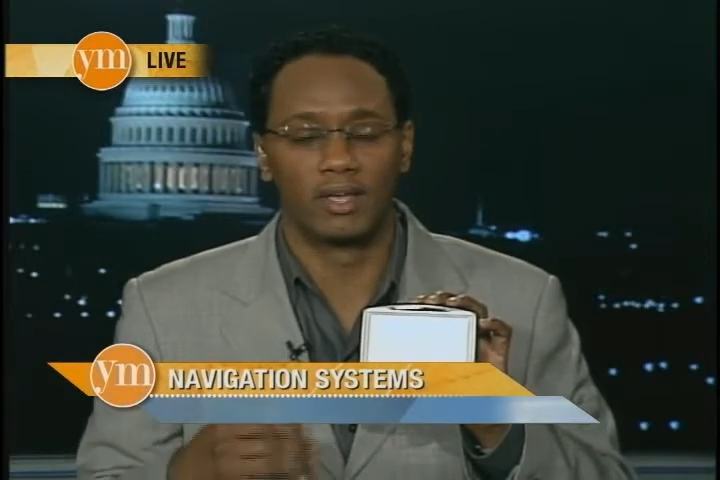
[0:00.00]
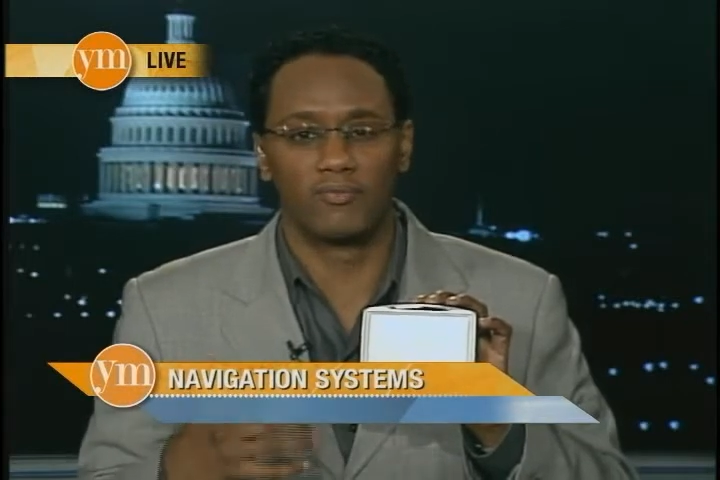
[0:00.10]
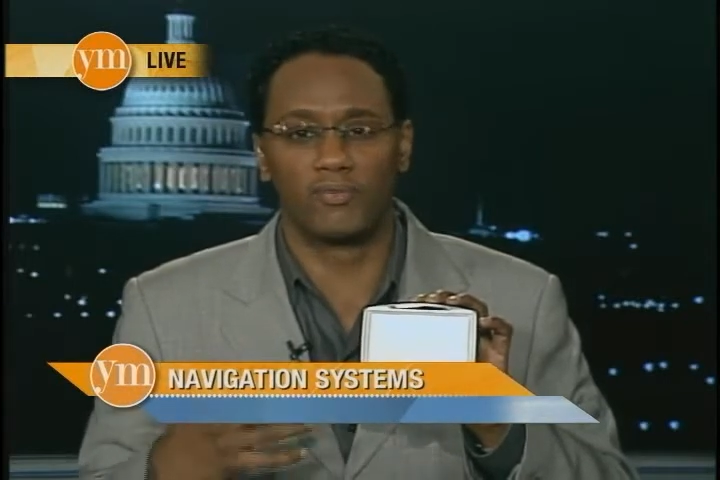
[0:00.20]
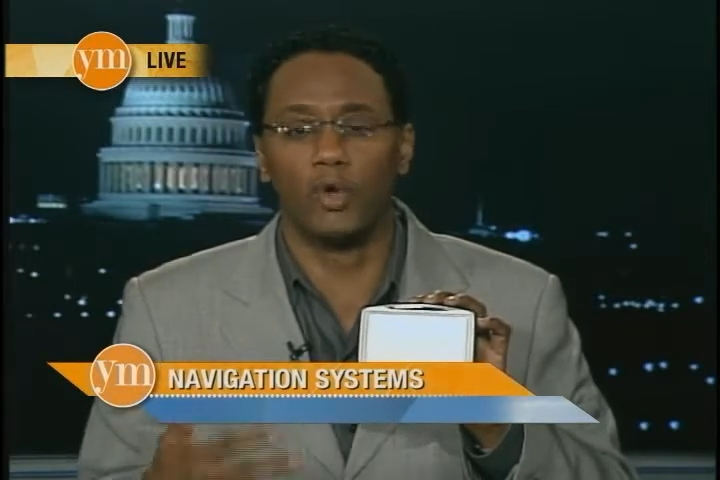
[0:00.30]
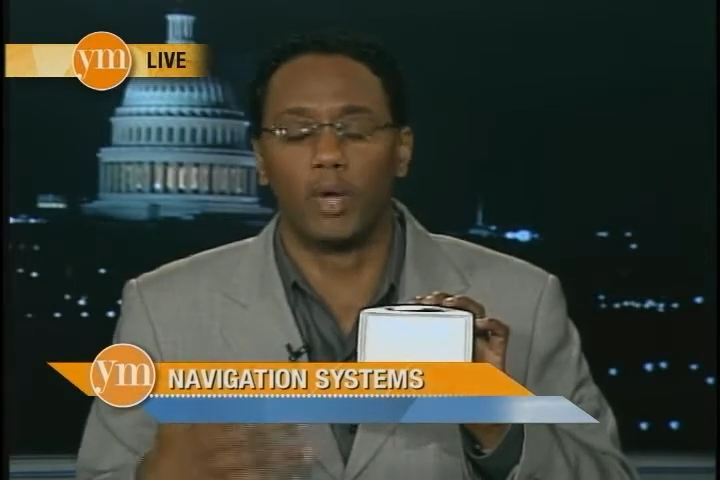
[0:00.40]

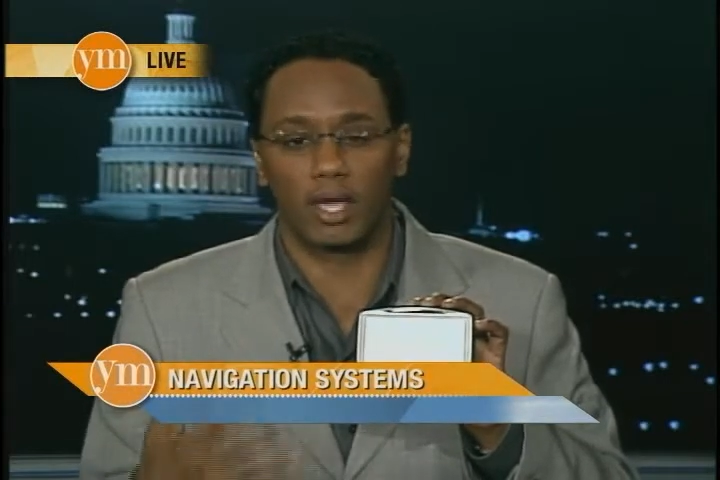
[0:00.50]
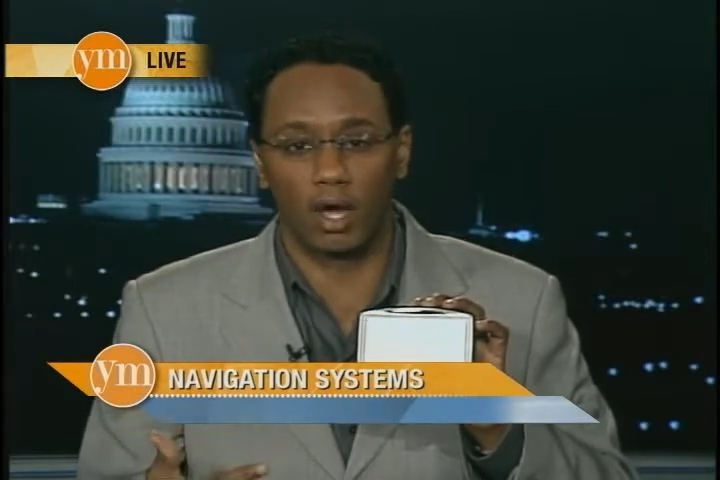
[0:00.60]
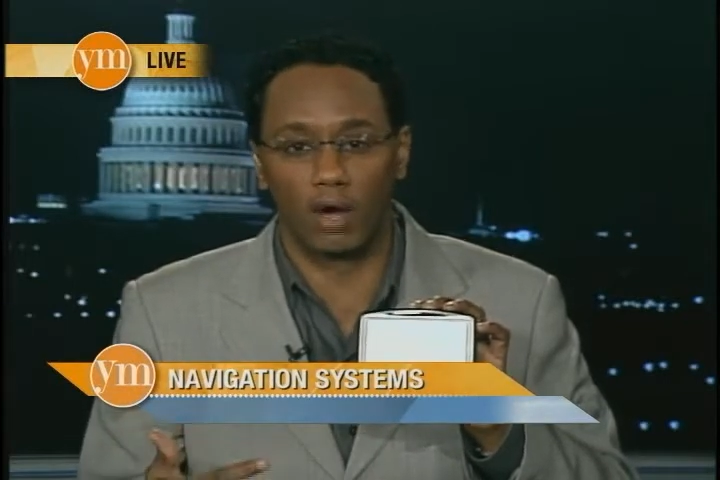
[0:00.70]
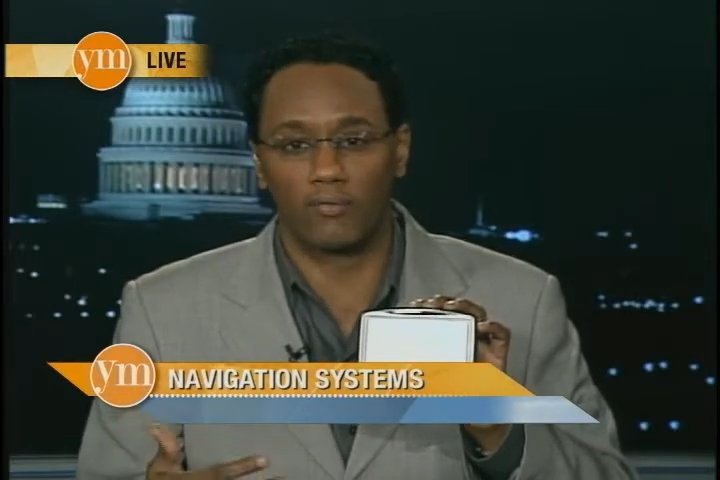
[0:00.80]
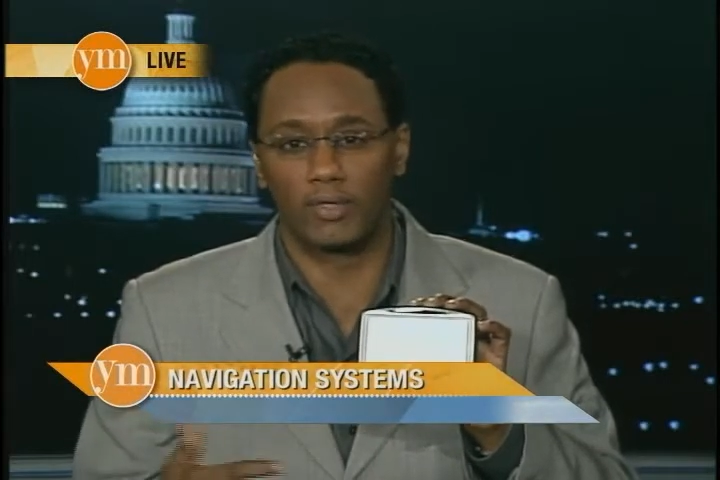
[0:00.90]
viewing
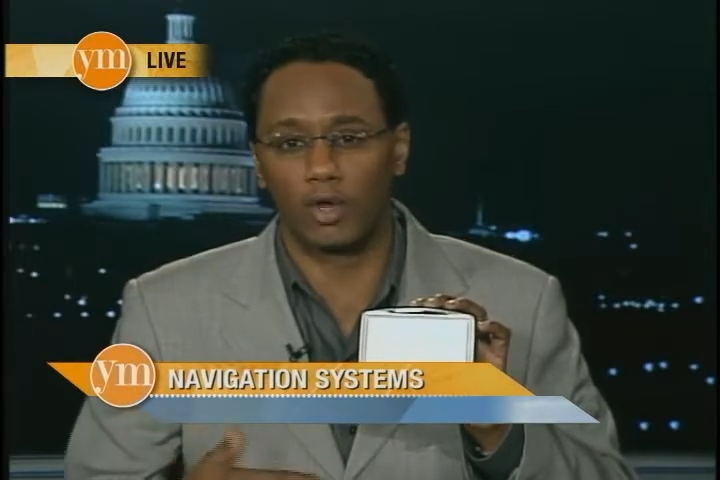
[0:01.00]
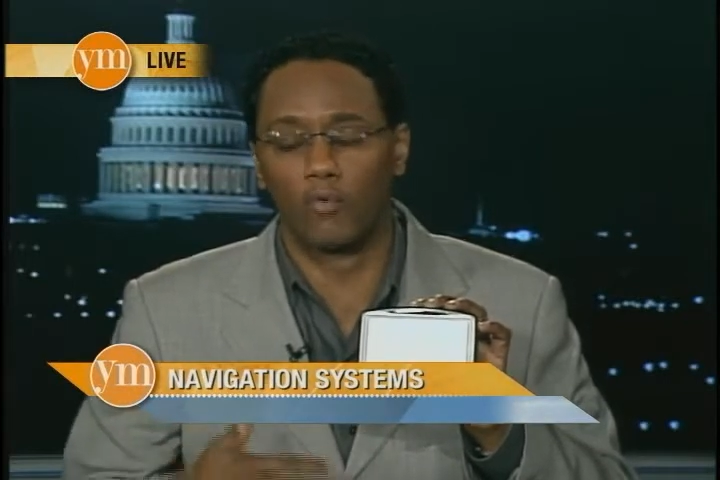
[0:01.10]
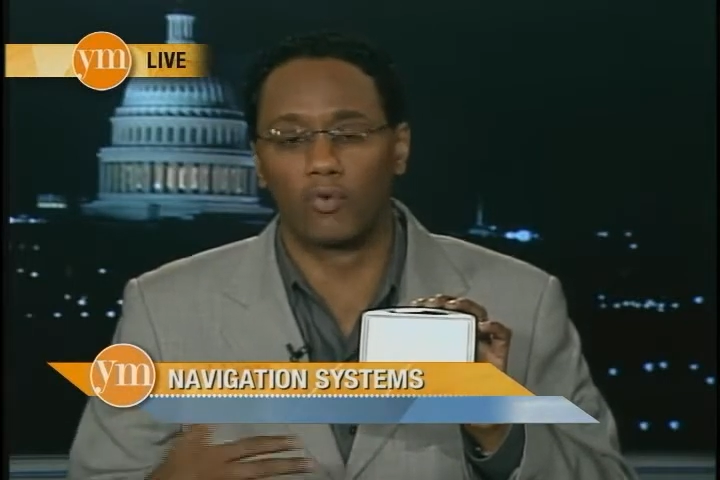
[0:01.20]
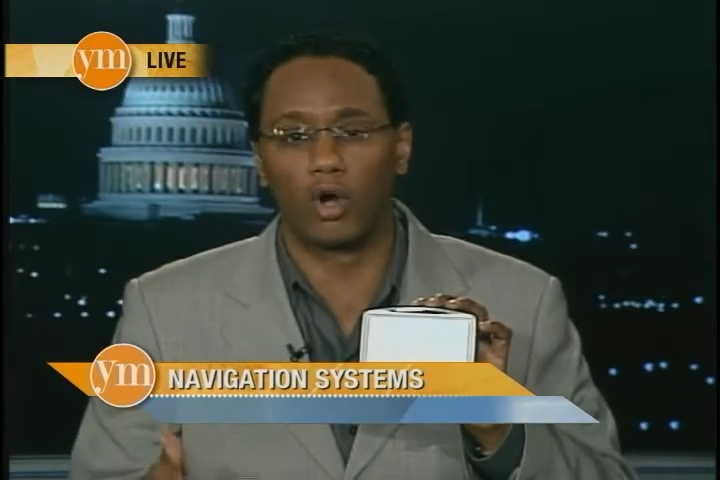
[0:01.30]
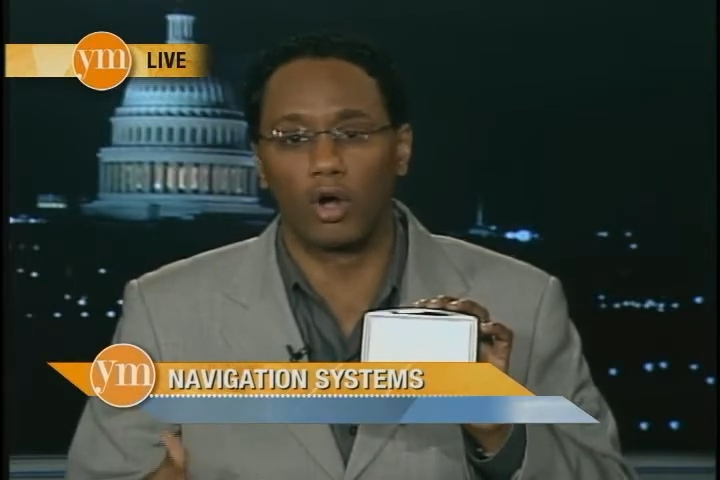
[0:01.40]
of the
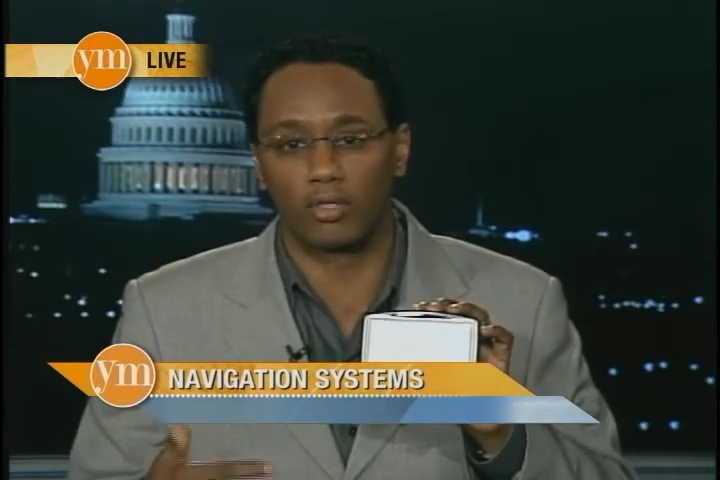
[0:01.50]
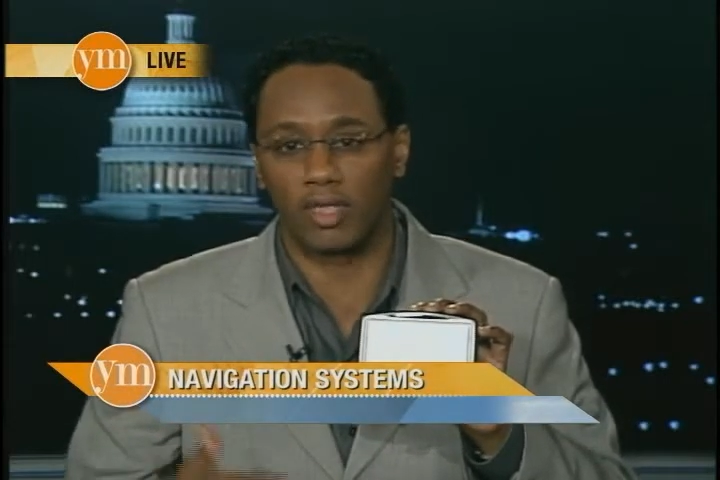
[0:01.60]
overall